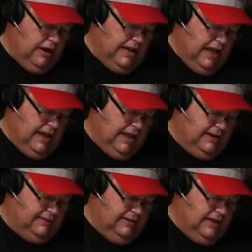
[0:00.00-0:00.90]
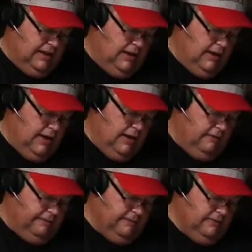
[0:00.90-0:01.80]
R8EF,
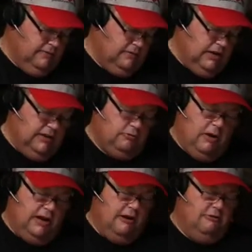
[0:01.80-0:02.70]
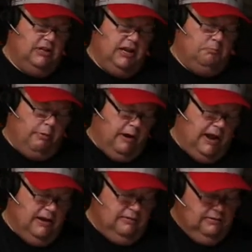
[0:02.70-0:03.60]
and that's RadioLink
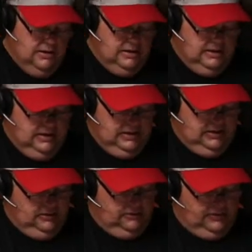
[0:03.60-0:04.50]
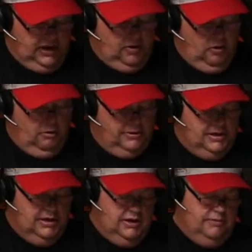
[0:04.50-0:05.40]
brand. Looks like all
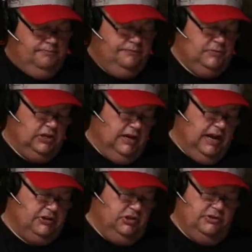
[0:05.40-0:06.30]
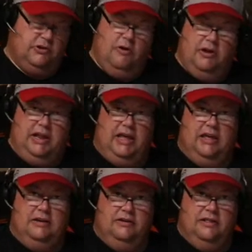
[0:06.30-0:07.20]
the connections are on the
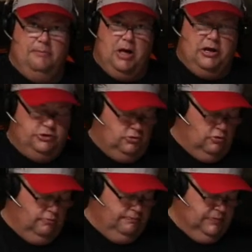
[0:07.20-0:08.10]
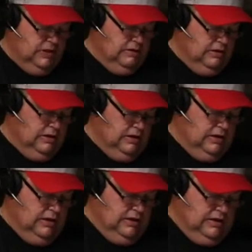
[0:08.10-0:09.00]
end of the module,
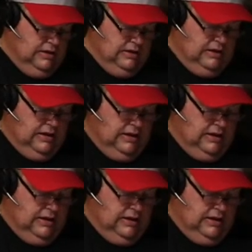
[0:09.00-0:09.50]
and